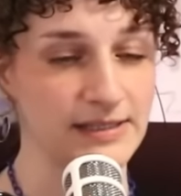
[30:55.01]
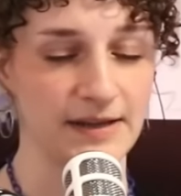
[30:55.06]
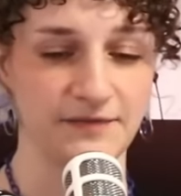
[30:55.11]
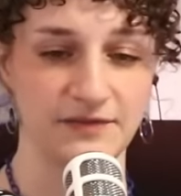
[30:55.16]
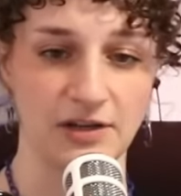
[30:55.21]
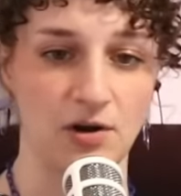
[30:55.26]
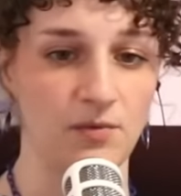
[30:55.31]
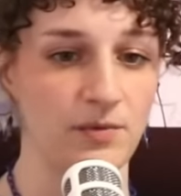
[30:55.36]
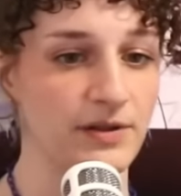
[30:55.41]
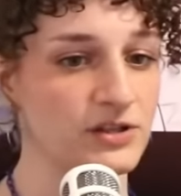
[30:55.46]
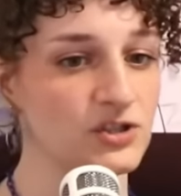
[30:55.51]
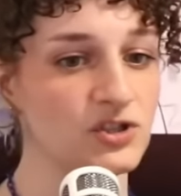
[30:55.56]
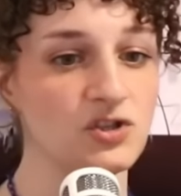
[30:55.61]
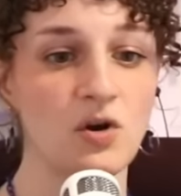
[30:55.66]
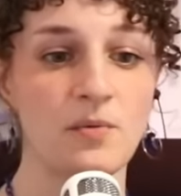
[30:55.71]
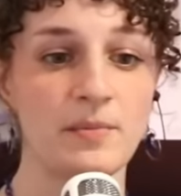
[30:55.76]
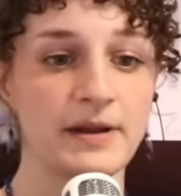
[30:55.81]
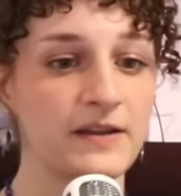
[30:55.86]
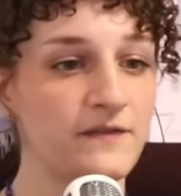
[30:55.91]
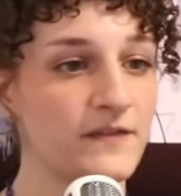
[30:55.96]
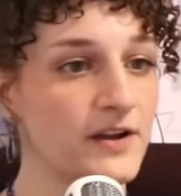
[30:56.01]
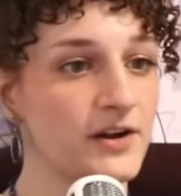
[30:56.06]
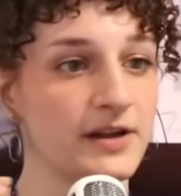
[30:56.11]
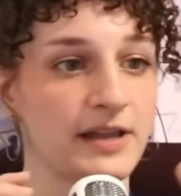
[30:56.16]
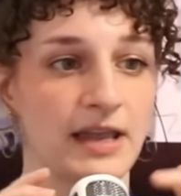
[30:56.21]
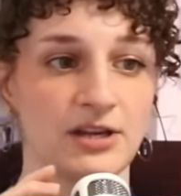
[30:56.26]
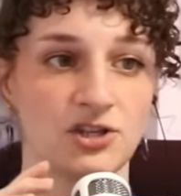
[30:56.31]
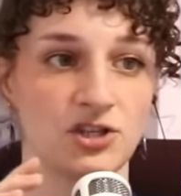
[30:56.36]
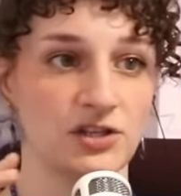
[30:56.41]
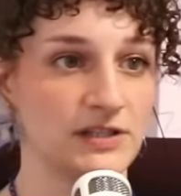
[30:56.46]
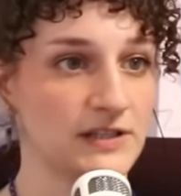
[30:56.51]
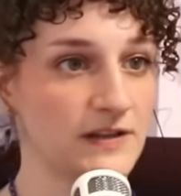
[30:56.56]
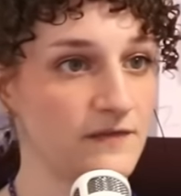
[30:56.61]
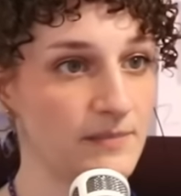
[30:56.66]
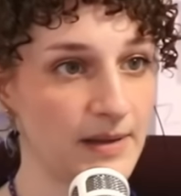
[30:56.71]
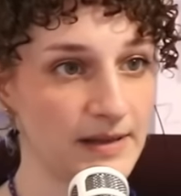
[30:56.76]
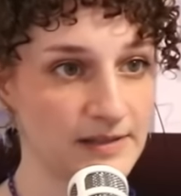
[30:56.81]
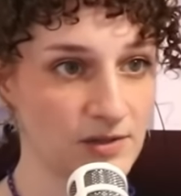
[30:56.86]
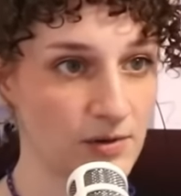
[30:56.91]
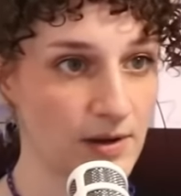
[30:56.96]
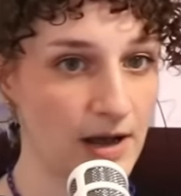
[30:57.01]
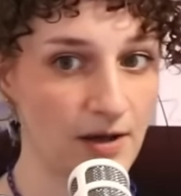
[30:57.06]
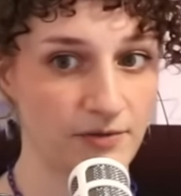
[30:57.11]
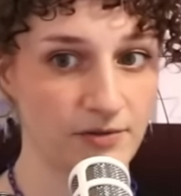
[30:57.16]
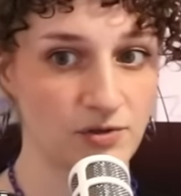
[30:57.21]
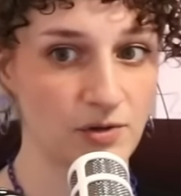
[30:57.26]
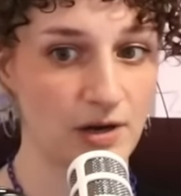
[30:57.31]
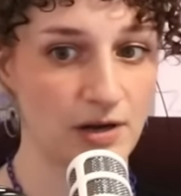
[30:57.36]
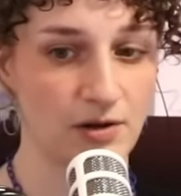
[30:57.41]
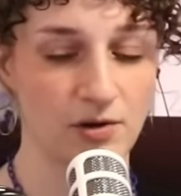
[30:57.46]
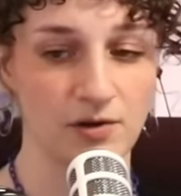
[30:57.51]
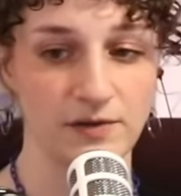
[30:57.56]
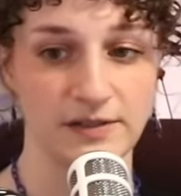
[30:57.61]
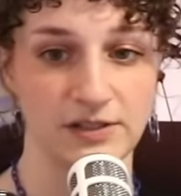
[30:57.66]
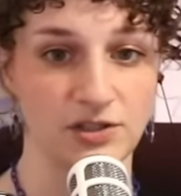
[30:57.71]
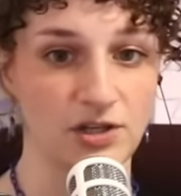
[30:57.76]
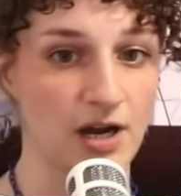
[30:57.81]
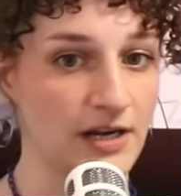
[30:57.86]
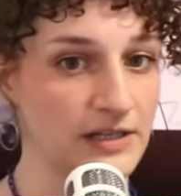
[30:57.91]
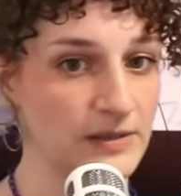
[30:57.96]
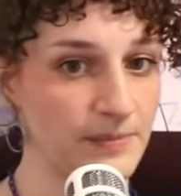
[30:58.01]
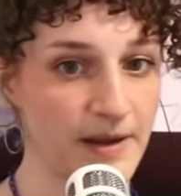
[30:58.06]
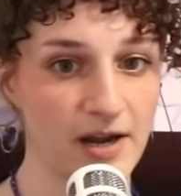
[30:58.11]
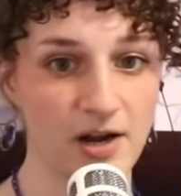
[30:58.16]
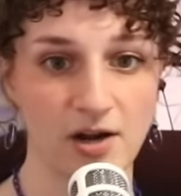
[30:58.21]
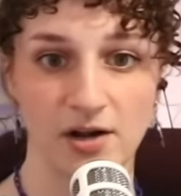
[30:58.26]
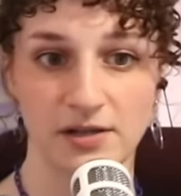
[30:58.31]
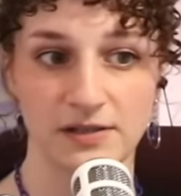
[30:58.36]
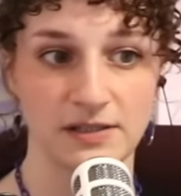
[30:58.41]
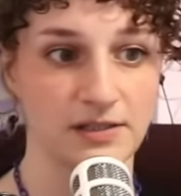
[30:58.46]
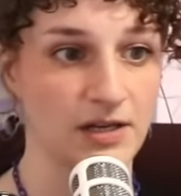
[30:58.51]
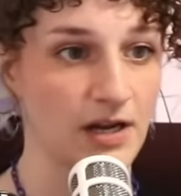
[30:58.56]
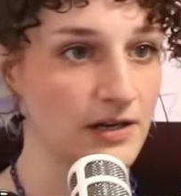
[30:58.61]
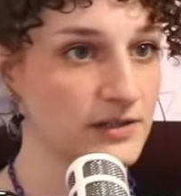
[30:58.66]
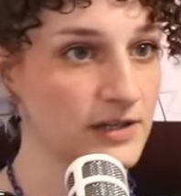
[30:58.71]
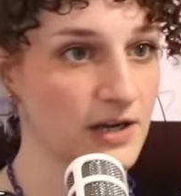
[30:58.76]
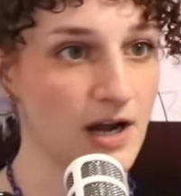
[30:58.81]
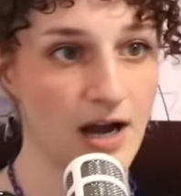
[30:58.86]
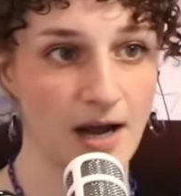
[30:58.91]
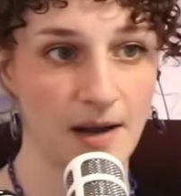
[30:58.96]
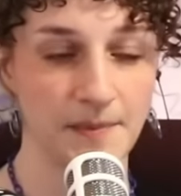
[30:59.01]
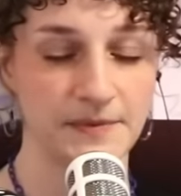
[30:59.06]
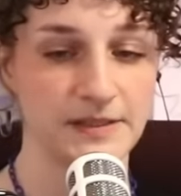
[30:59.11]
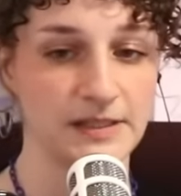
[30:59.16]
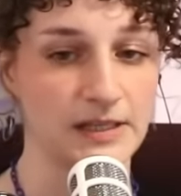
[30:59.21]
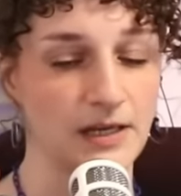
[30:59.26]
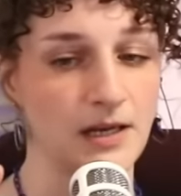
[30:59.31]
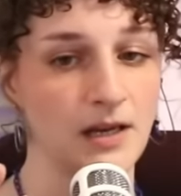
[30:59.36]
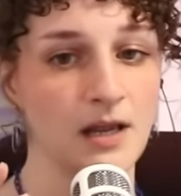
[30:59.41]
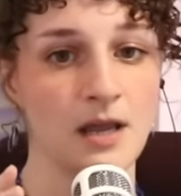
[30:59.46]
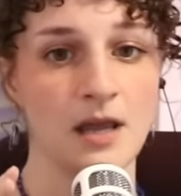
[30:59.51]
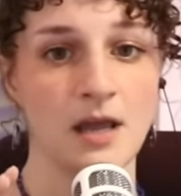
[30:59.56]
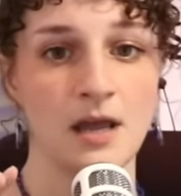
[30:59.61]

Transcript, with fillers: i've dealt with so many variations of mental health struggles and talked to parents and talked to cops and